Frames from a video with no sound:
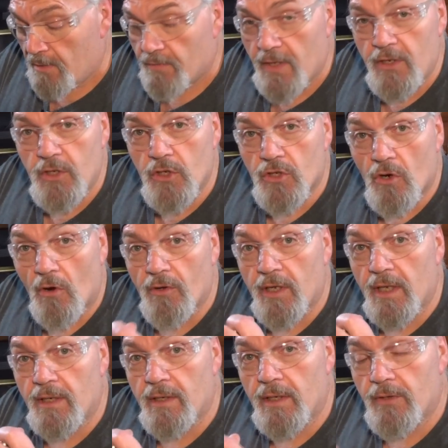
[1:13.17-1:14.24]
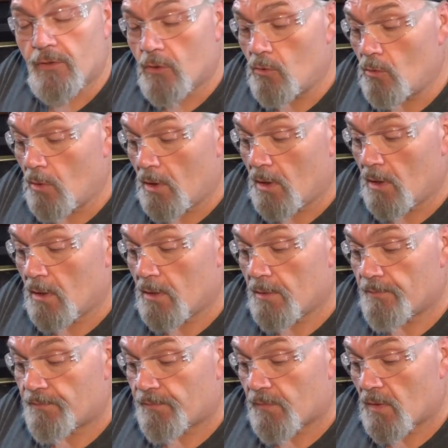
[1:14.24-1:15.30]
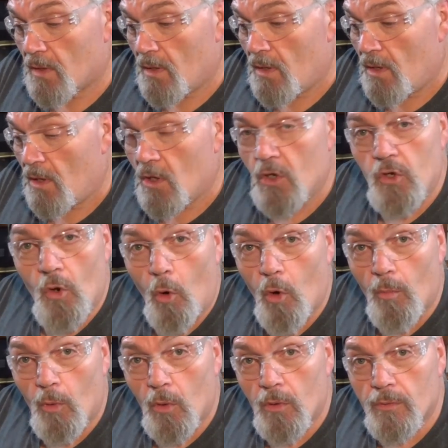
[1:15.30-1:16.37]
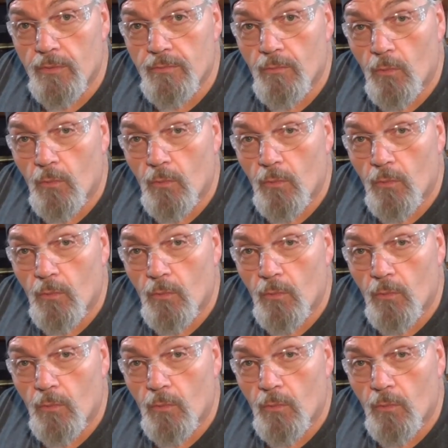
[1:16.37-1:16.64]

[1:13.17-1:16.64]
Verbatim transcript: Then you start getting into uh, normal